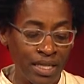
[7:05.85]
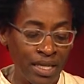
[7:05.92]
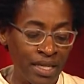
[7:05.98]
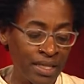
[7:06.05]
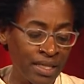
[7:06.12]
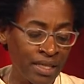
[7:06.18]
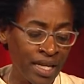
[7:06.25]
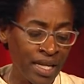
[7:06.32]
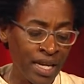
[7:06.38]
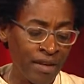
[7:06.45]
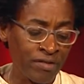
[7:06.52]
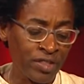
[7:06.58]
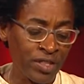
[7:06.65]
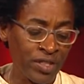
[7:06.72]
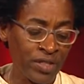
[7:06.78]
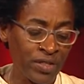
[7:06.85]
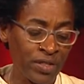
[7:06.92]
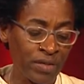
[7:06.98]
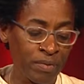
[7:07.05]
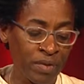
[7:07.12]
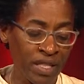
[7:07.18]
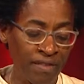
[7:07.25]
In the late
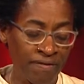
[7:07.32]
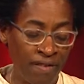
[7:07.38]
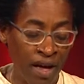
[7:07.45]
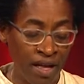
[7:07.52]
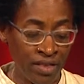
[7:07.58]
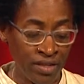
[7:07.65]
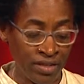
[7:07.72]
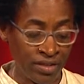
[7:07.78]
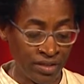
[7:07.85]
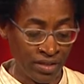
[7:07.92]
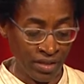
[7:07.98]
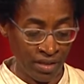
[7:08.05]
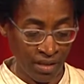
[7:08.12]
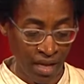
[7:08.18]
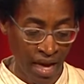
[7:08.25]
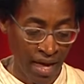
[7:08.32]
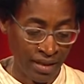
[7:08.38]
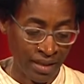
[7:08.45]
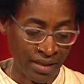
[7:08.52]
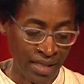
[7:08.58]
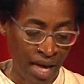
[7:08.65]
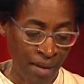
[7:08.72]
afternoon, when the fathers appeared at
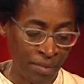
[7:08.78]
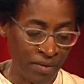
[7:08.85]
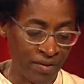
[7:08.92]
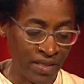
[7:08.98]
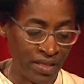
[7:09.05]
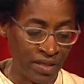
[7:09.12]
the top of